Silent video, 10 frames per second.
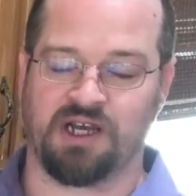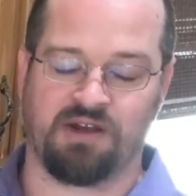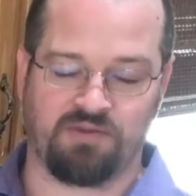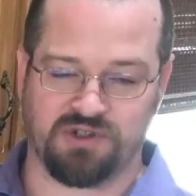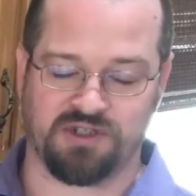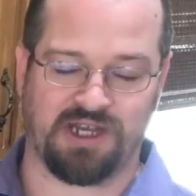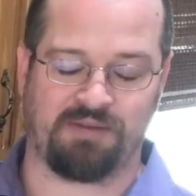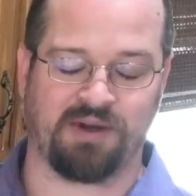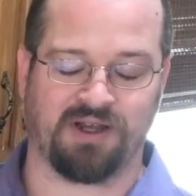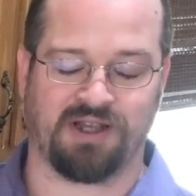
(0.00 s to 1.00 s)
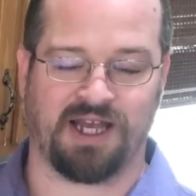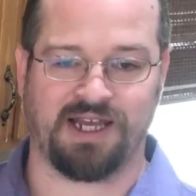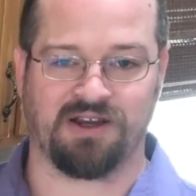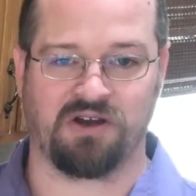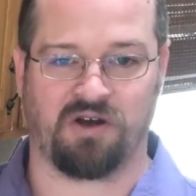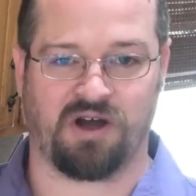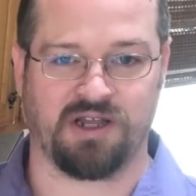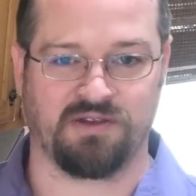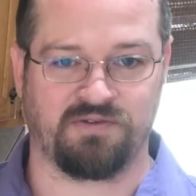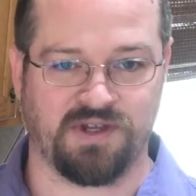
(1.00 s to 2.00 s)
and for slapping a like
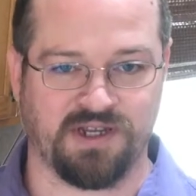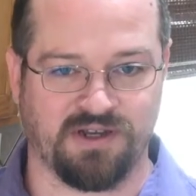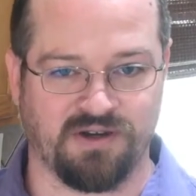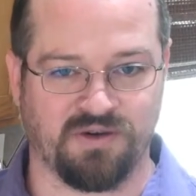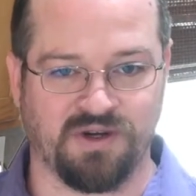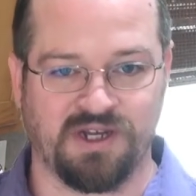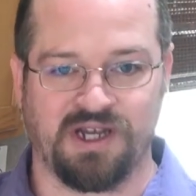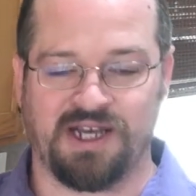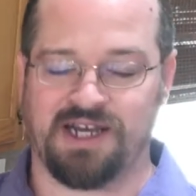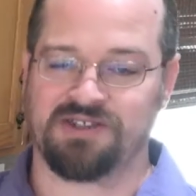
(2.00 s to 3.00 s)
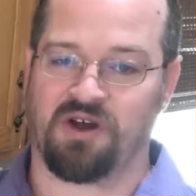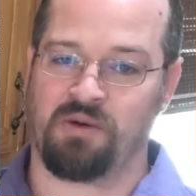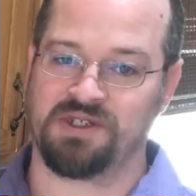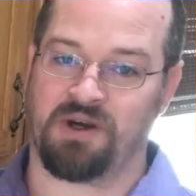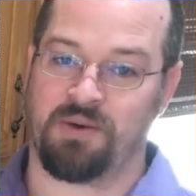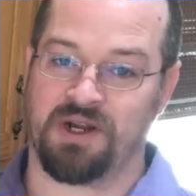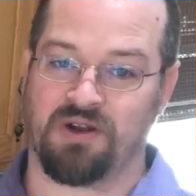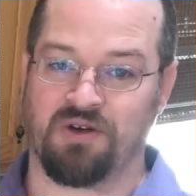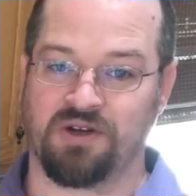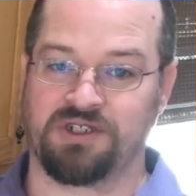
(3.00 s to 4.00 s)
on the video. As always, I want to
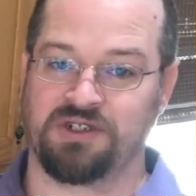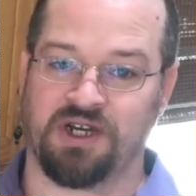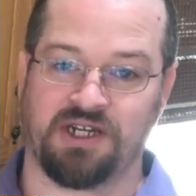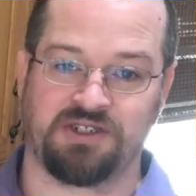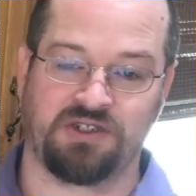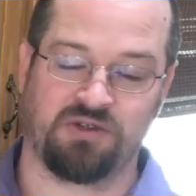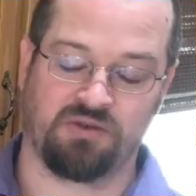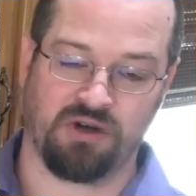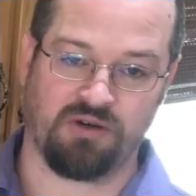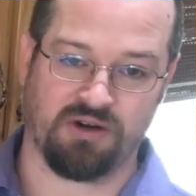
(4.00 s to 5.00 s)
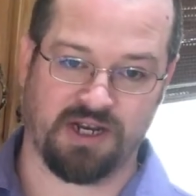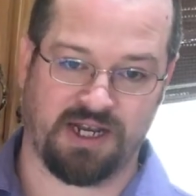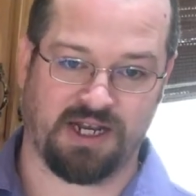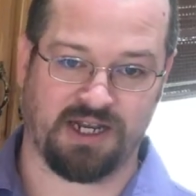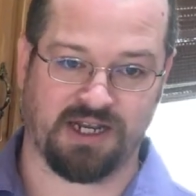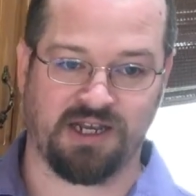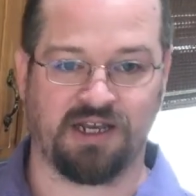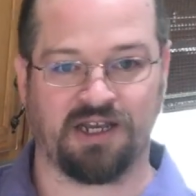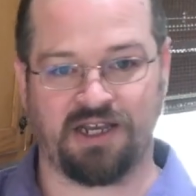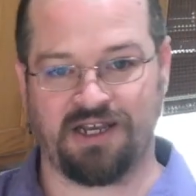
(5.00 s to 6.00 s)
encourage you guys to grow organic,
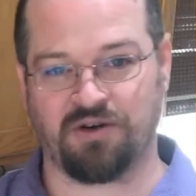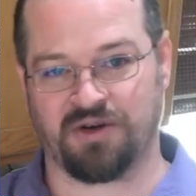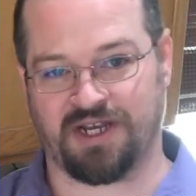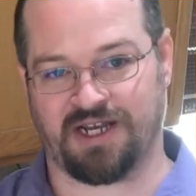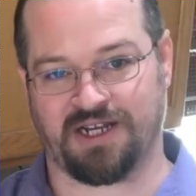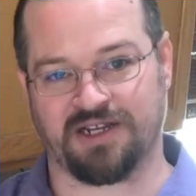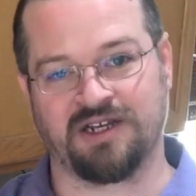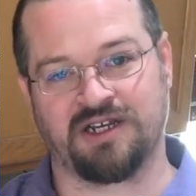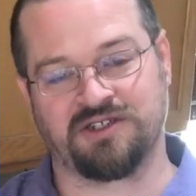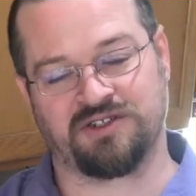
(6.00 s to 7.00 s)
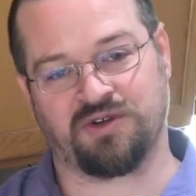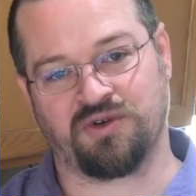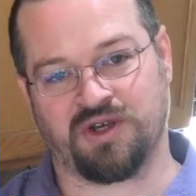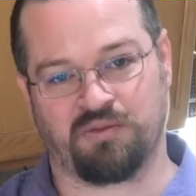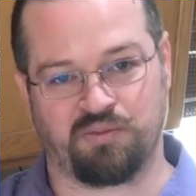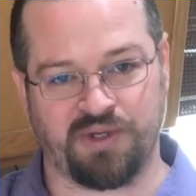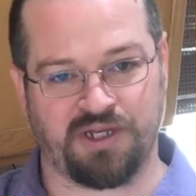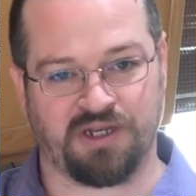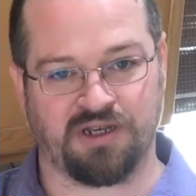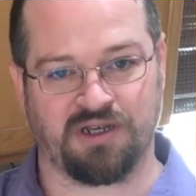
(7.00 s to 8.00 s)
eat organic, so you can
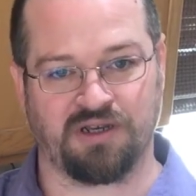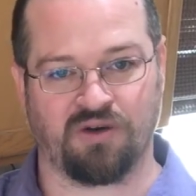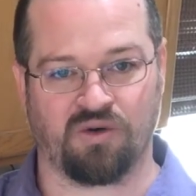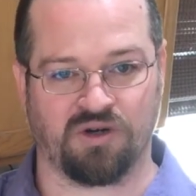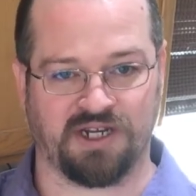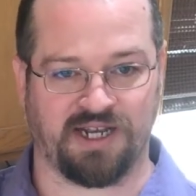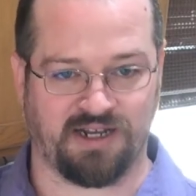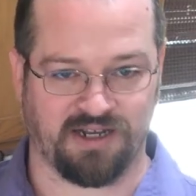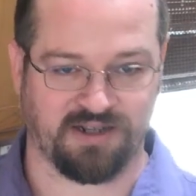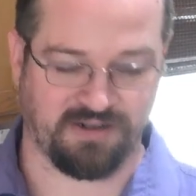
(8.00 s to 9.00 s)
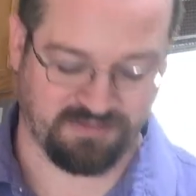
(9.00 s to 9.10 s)
be organic.